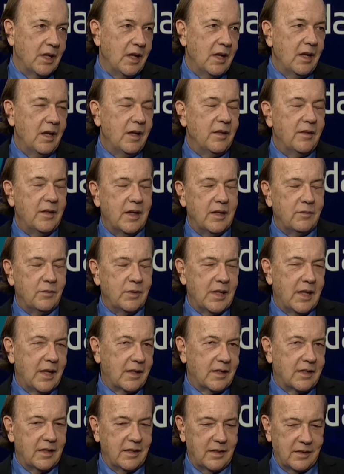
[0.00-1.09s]
Mm-hmm. They,
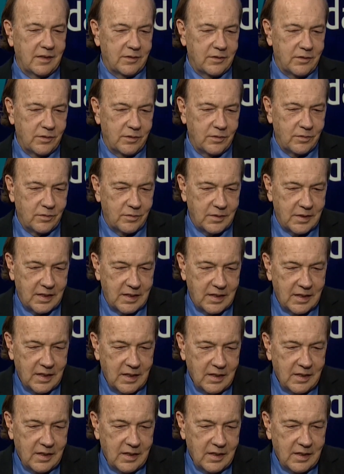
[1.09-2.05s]
without getting too